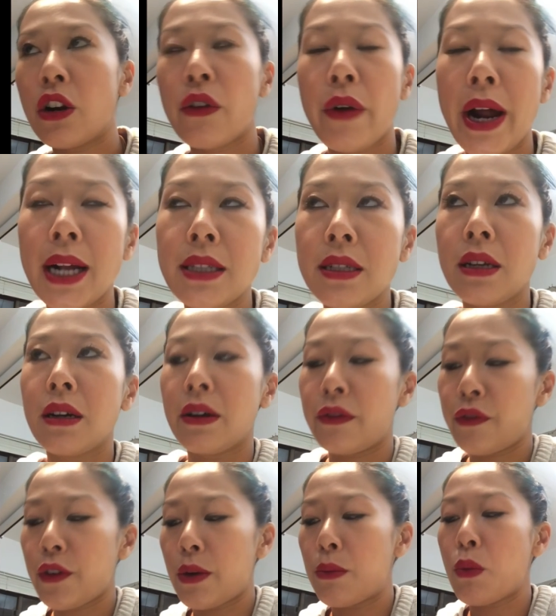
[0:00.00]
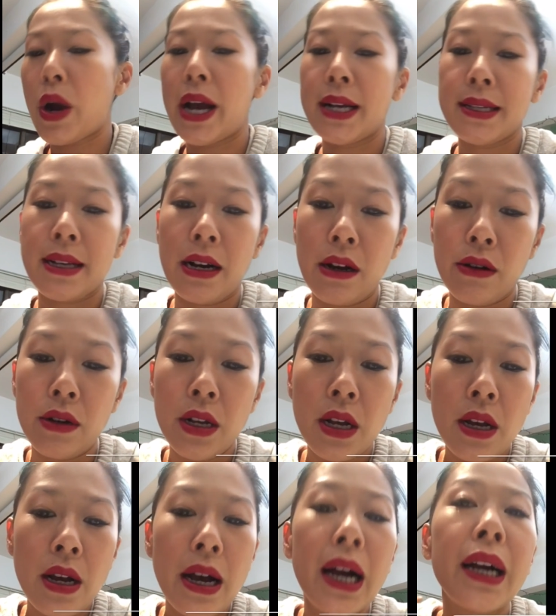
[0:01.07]
corrector from YSL,
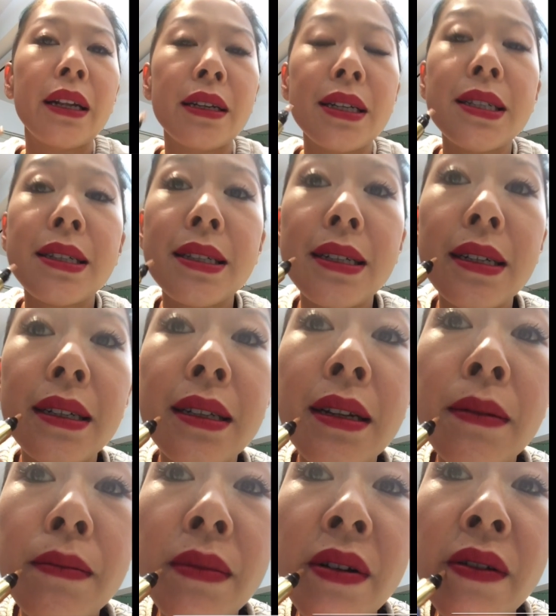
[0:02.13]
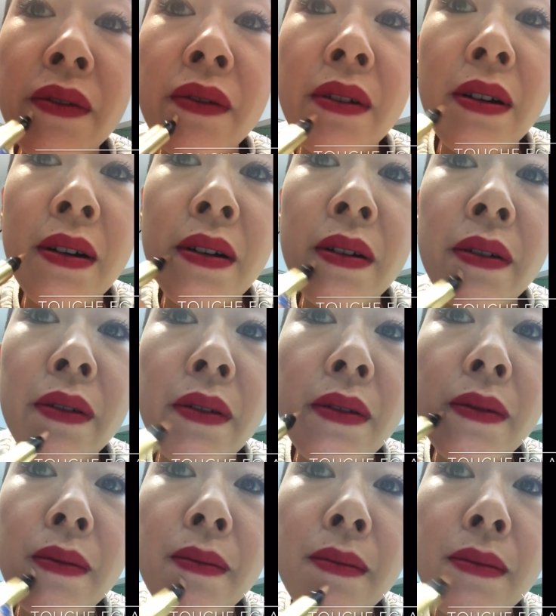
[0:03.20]
and it's number 5,
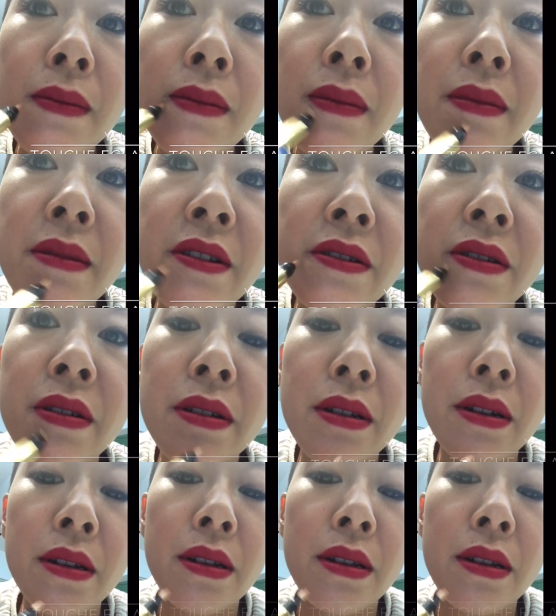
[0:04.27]
which is the